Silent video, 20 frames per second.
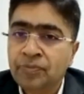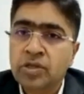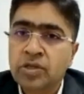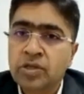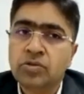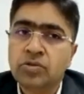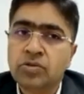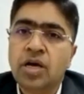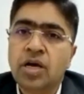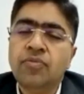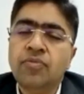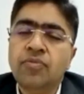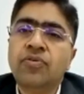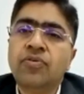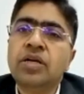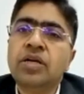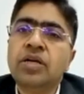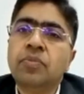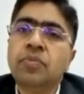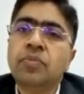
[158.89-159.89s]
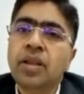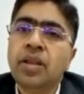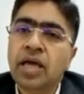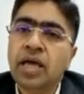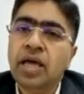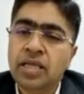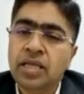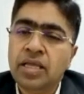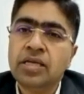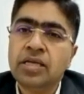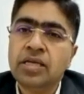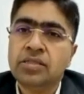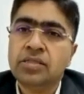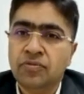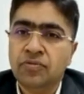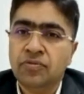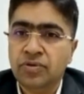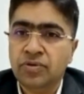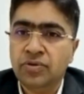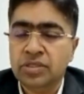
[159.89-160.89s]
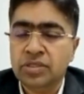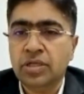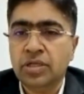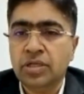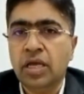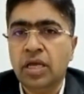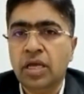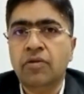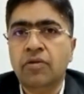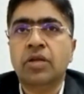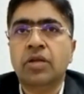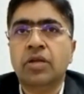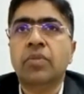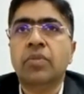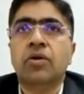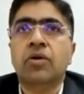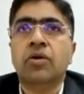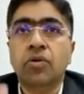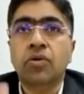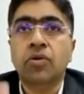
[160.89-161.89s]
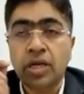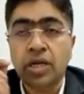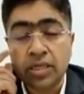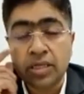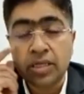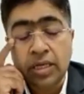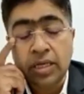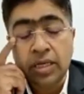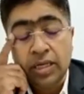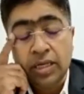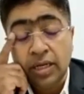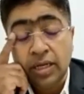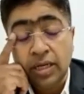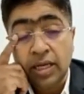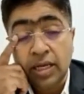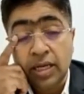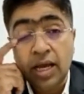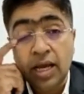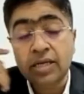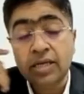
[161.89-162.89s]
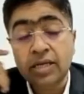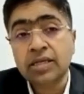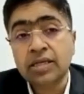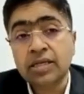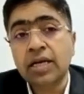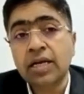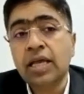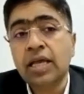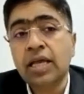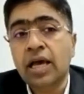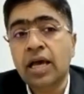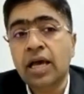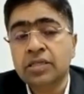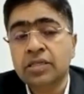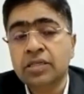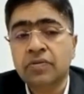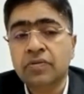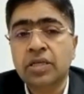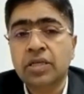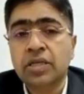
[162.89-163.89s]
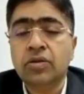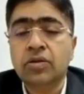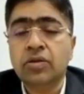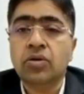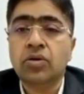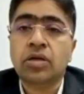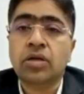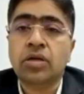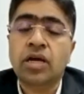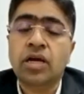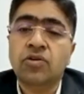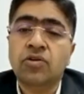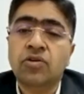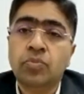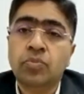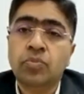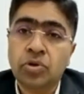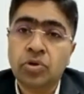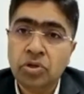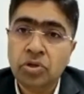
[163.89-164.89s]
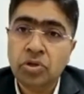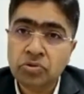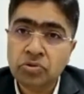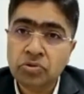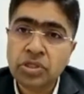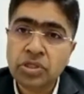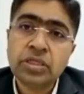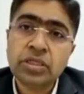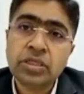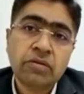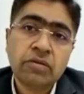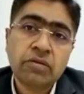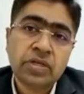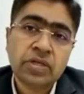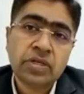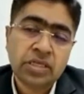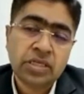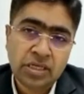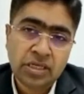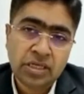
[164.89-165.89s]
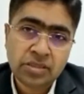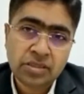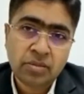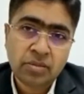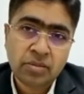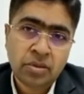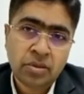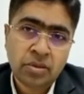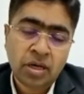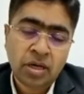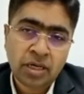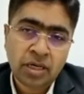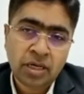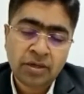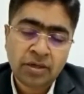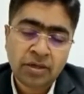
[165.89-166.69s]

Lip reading: So the upfront planning is the first, and it may go at like as early as when you are kind of producing the investigational product,